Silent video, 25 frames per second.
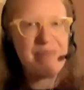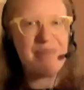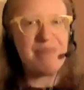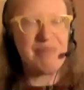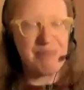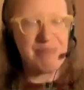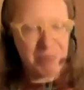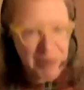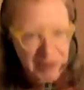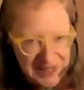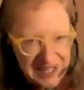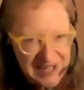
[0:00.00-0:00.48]

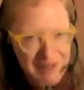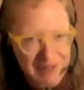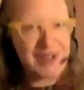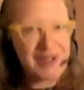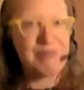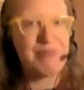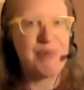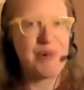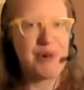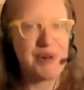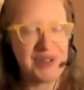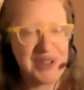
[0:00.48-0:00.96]
believe it
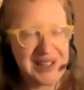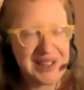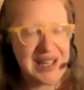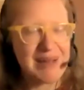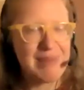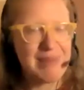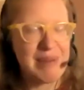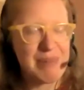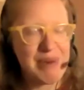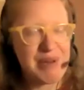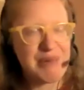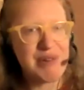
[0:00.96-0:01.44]
more than they
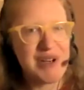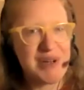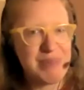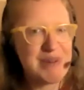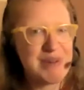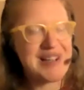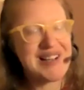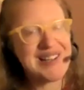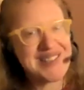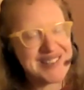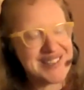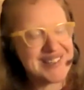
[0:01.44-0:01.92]
maybe would,
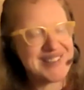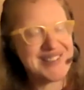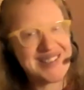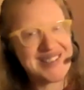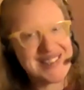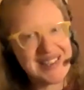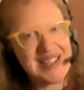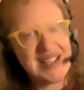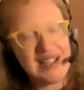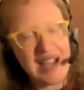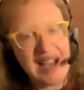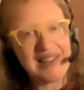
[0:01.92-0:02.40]
because
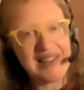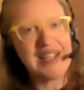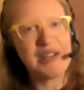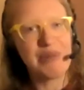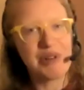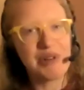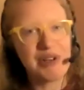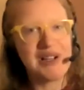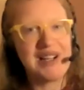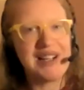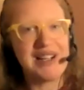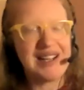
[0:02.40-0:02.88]
I think
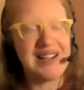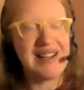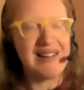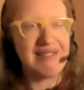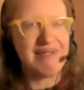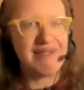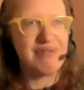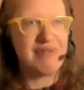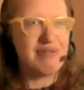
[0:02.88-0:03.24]
I